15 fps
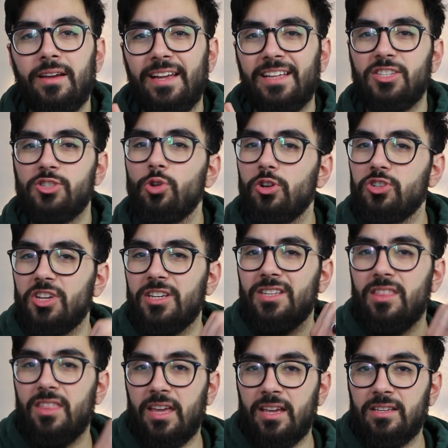it's not
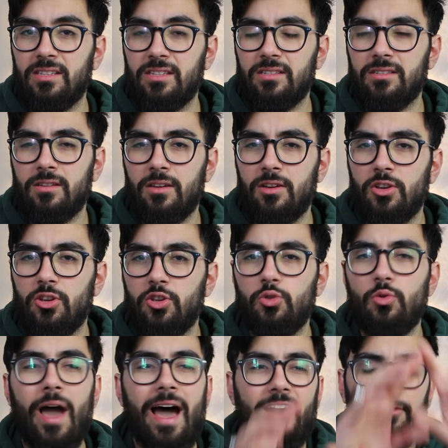just things.
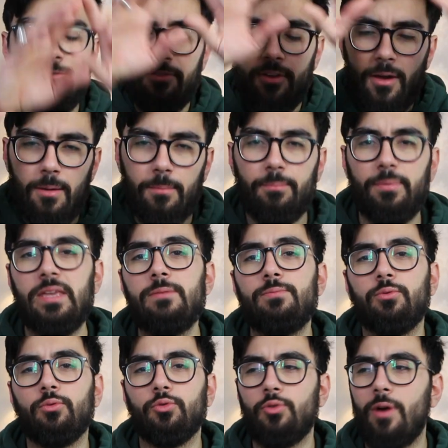You have
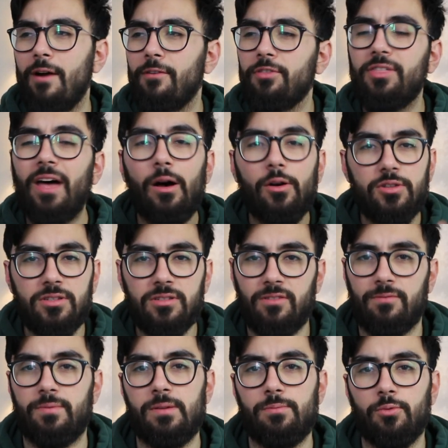people, you have thousands
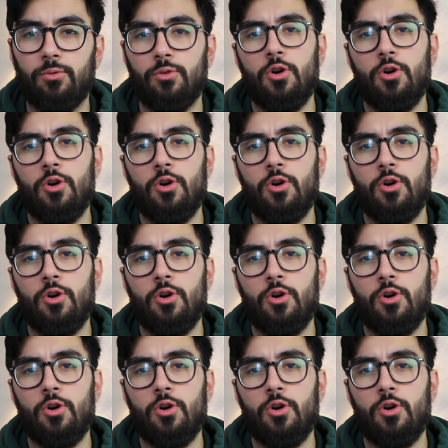of people